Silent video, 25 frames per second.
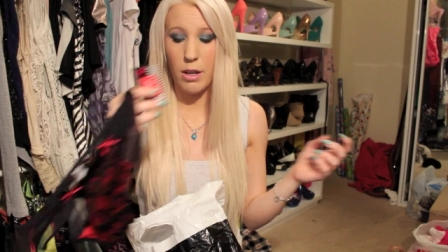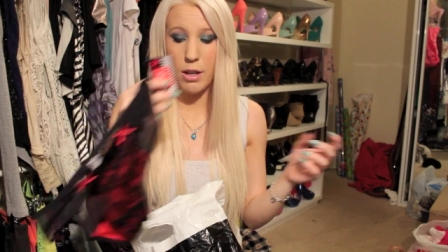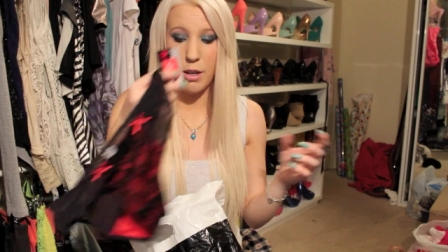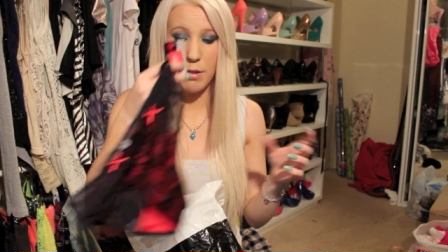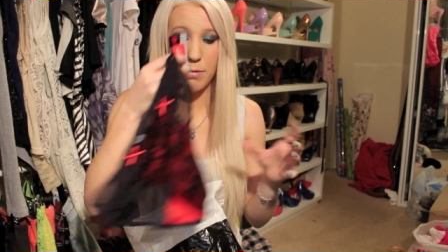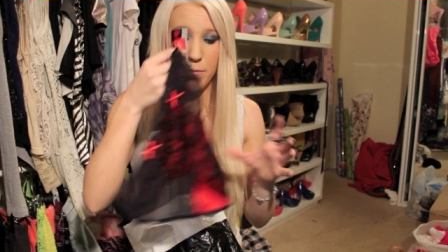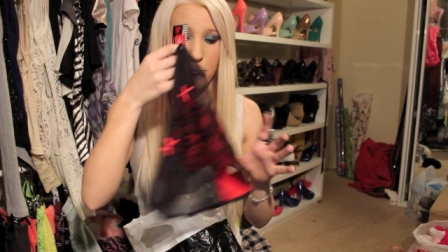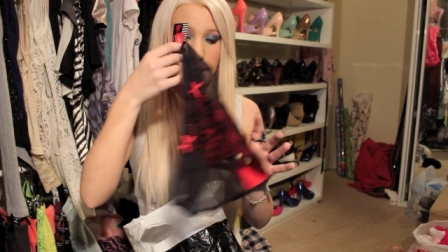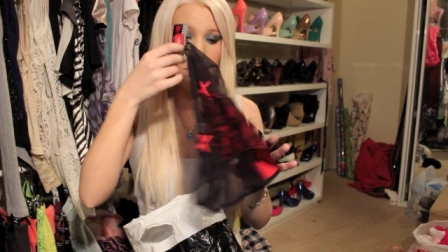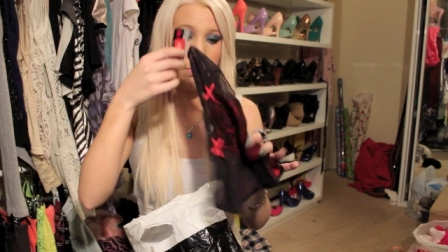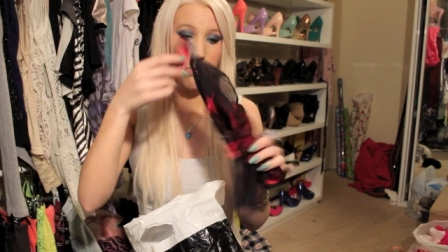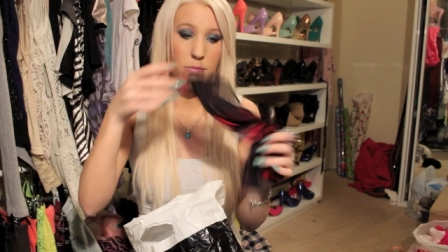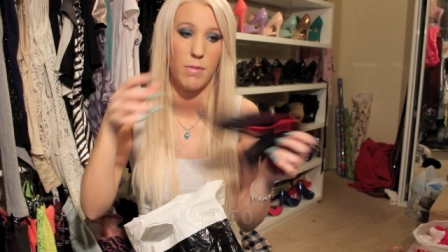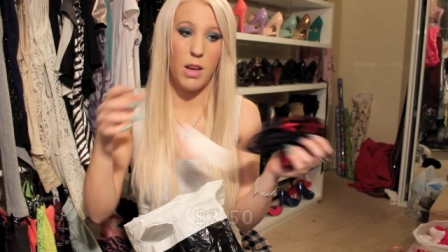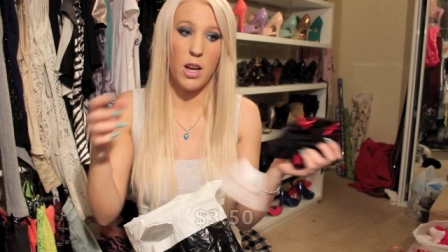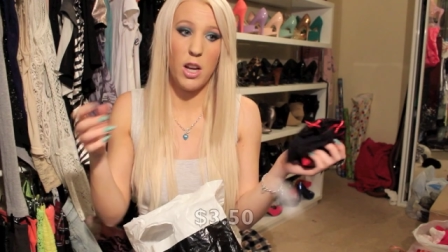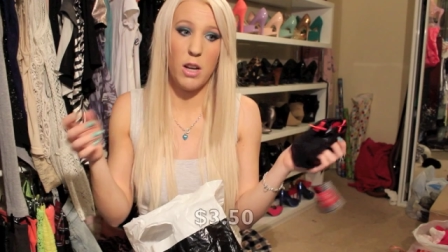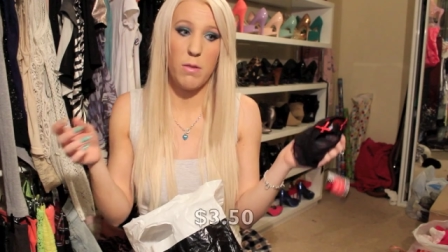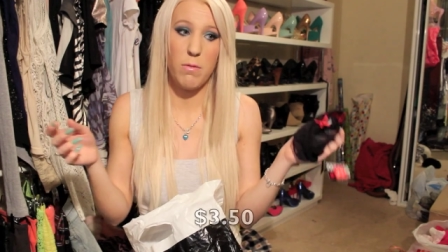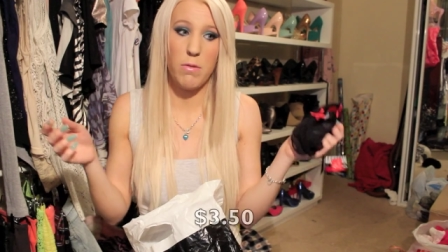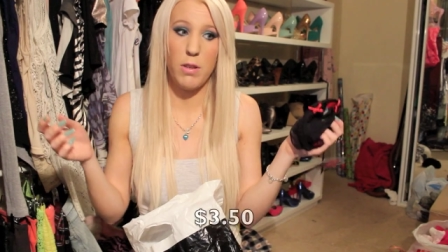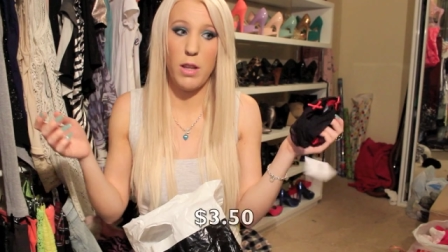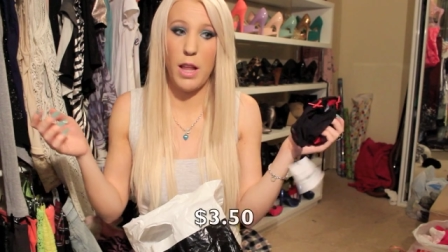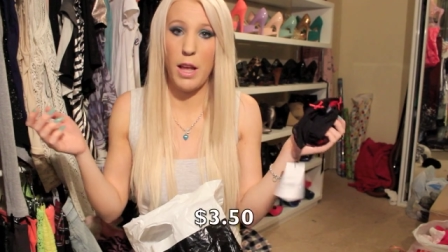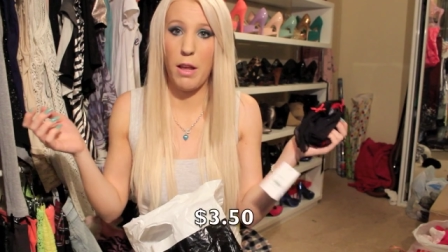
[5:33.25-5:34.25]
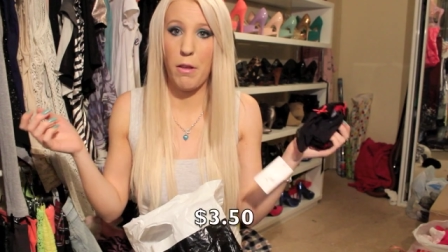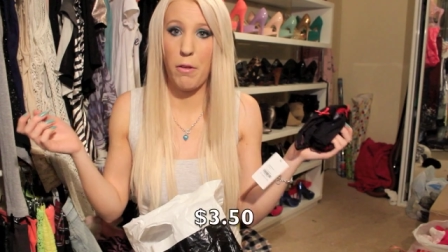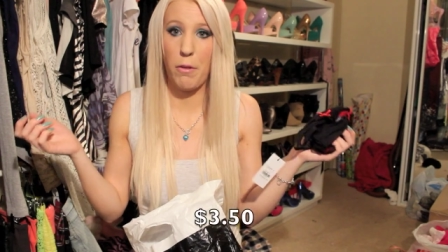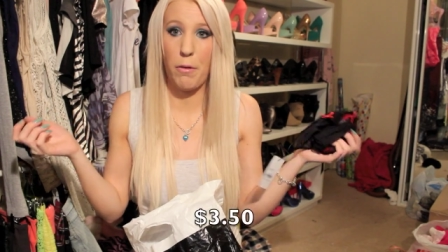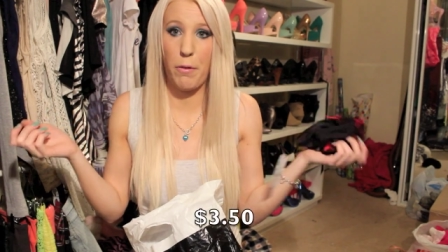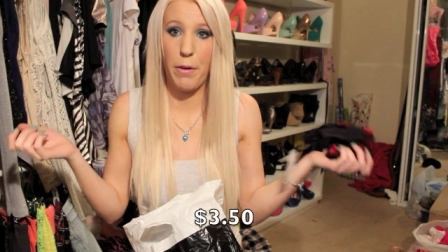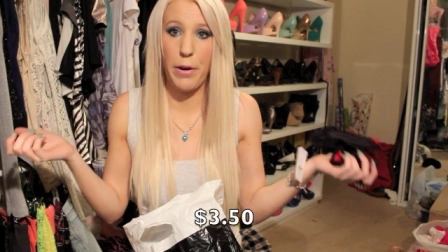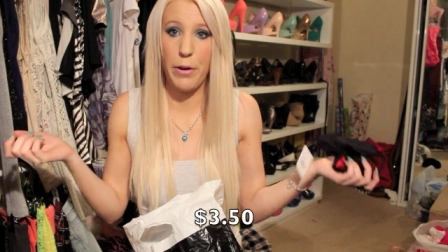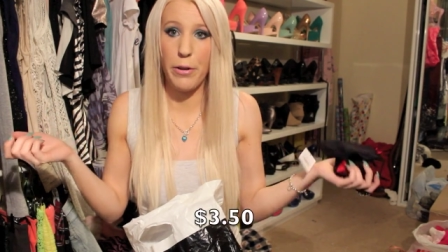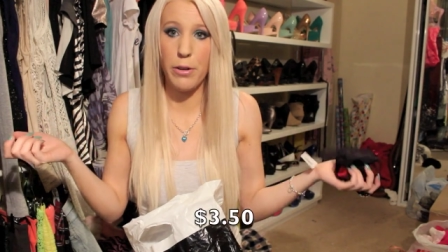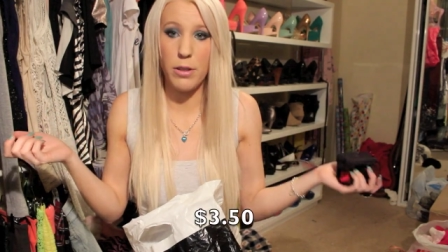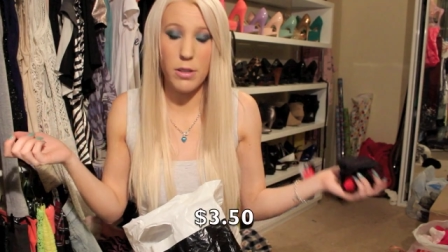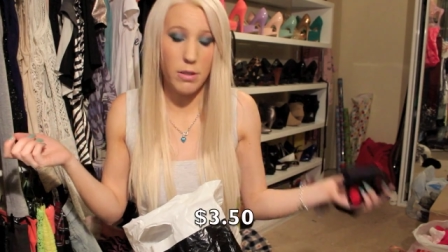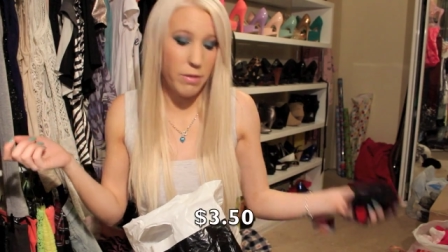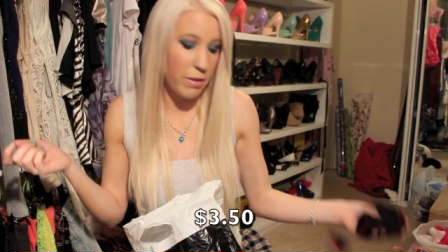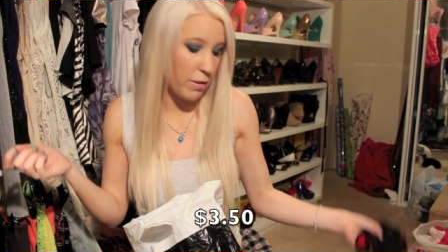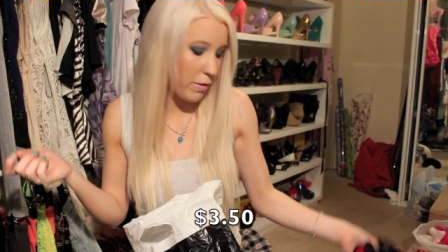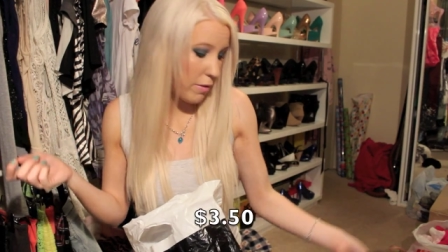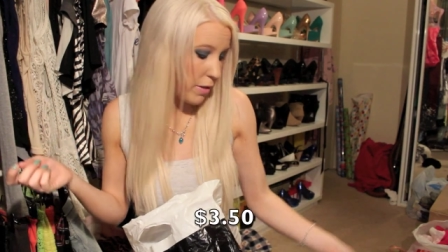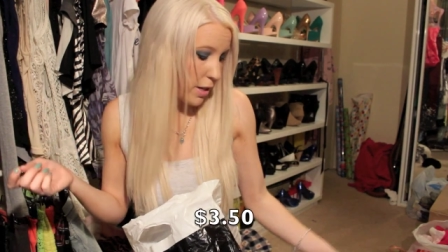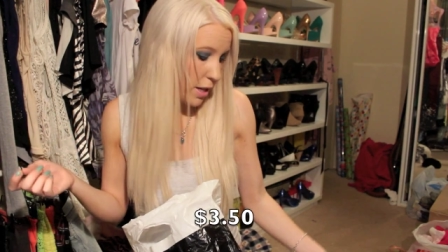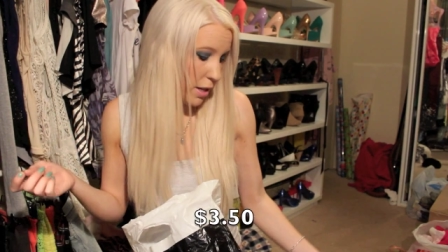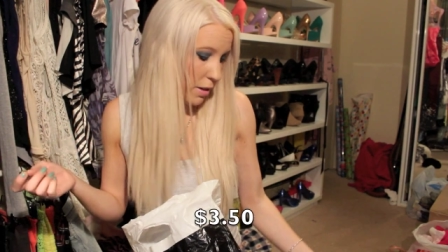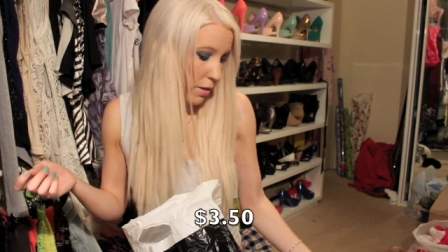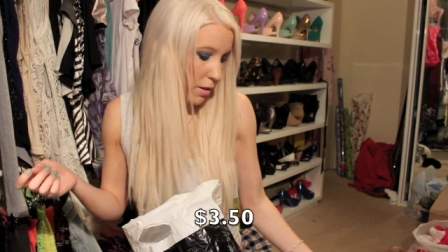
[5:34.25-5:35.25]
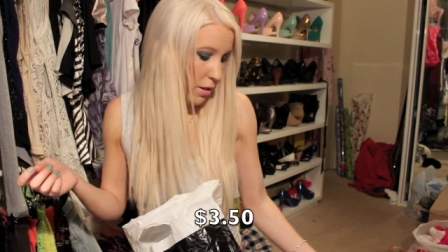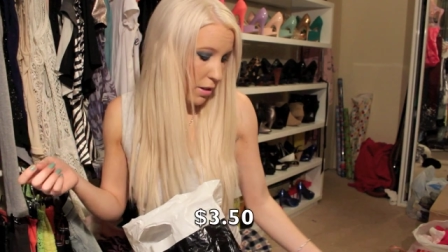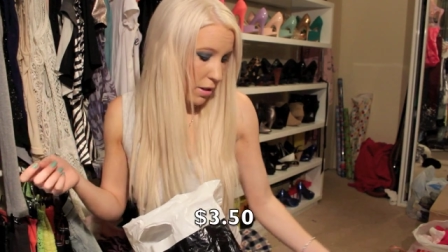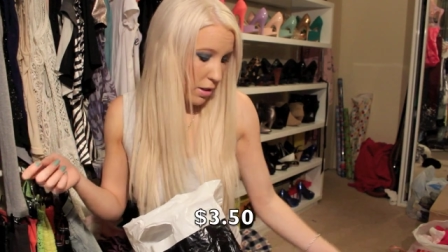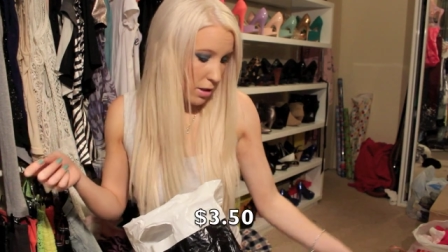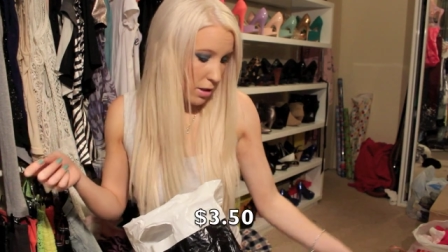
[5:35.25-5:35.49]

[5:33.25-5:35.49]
I got them for like $3.50.